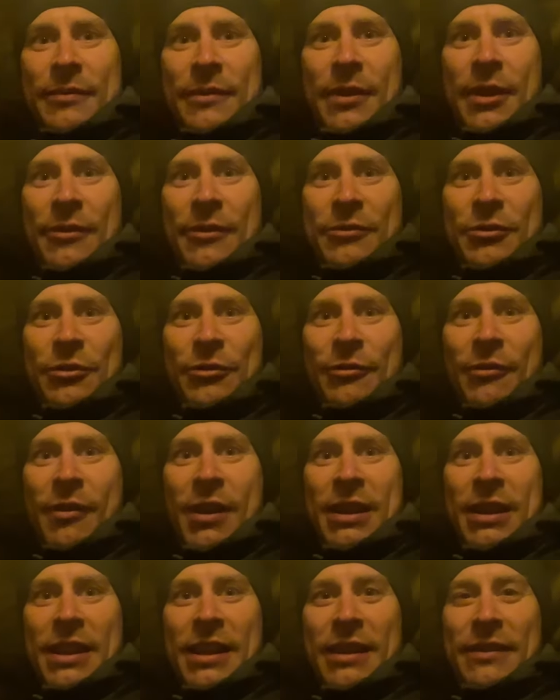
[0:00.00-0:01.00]
After a
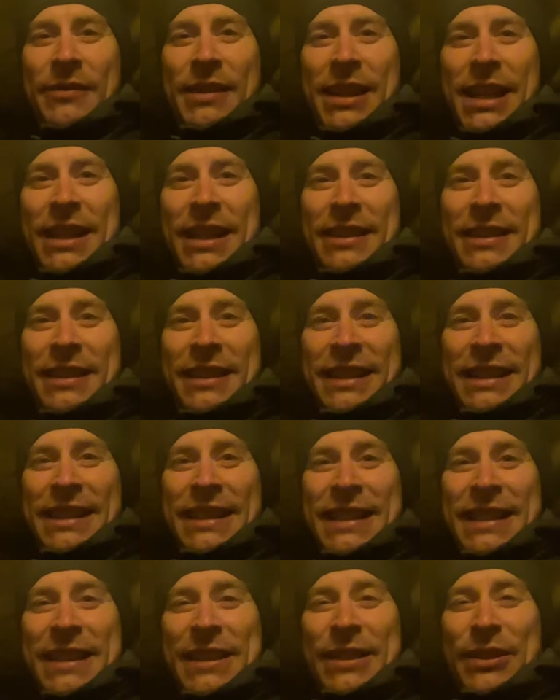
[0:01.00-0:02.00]
great evening,
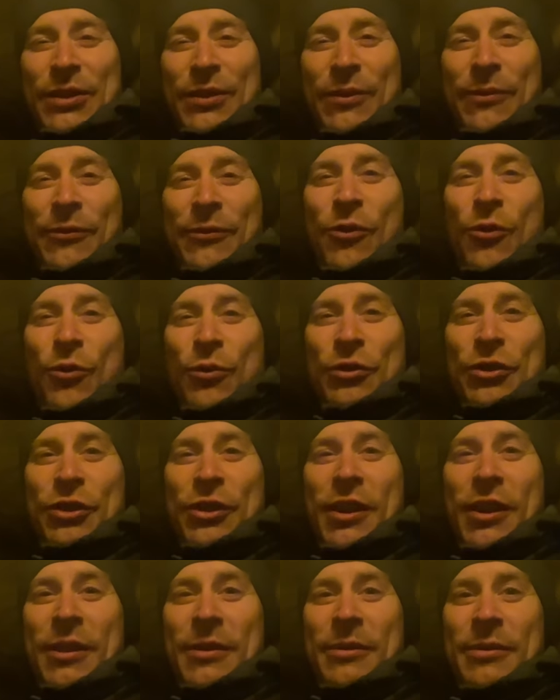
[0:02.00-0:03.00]
it's
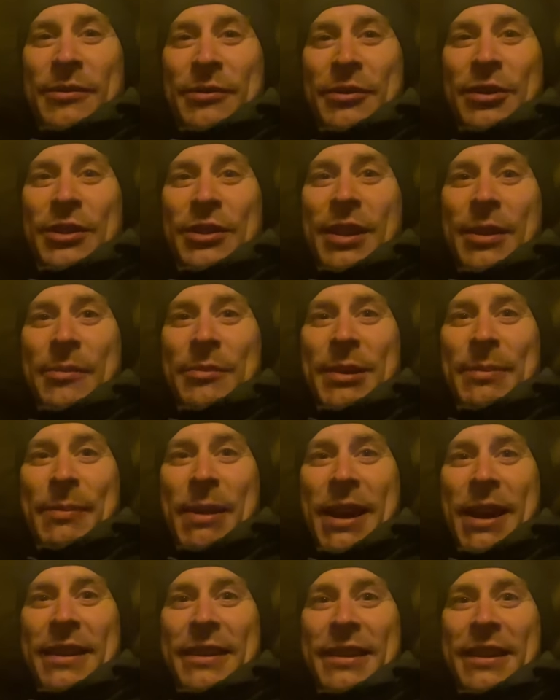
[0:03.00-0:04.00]
unfortunate, just come to
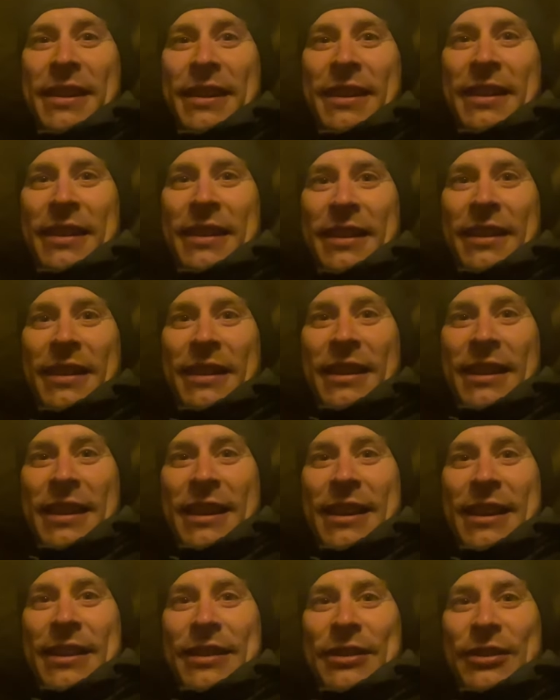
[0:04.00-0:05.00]
bed.
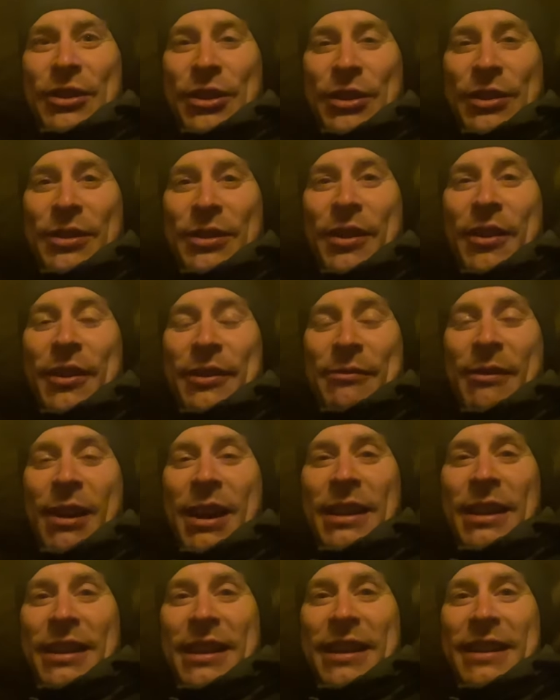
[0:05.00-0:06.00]
It's just started
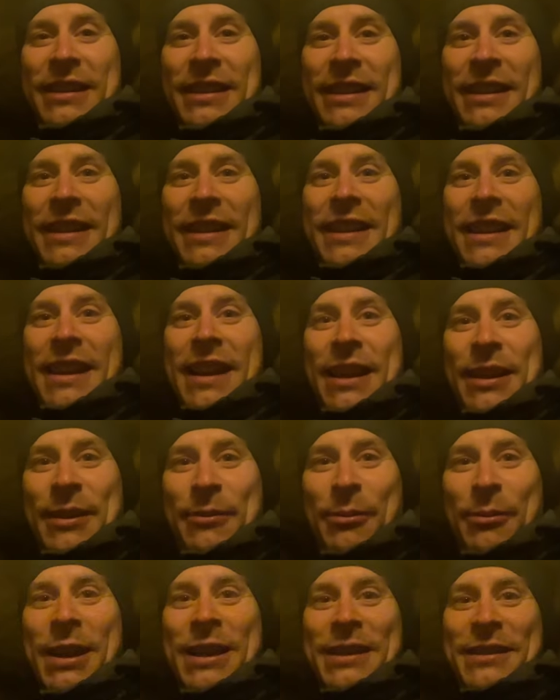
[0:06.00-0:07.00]
raining. The
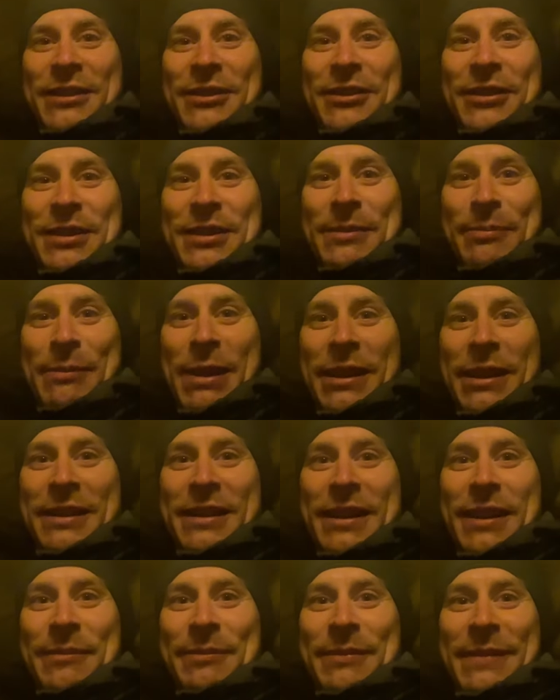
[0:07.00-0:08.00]
wind's just picked
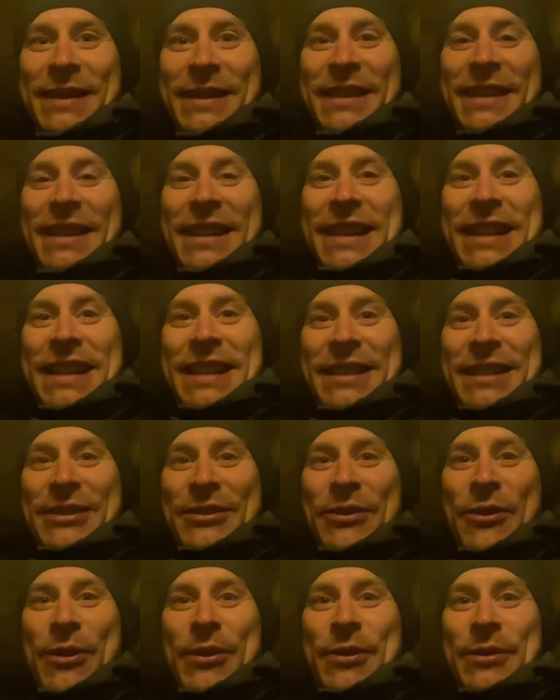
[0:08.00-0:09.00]
up.
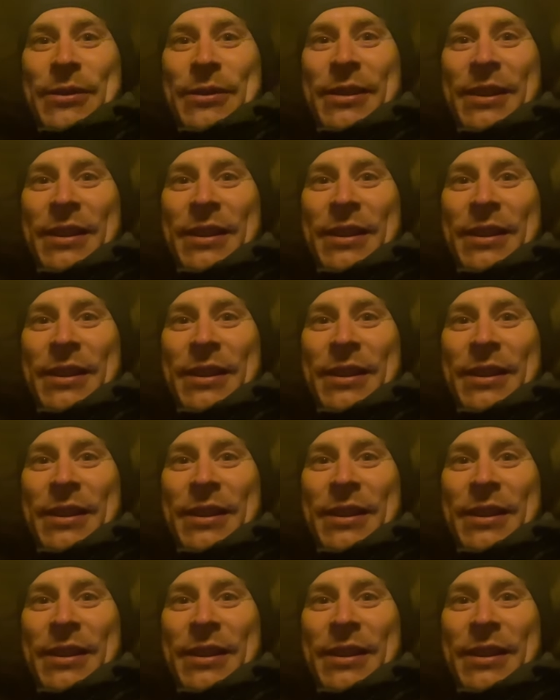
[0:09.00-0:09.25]
So,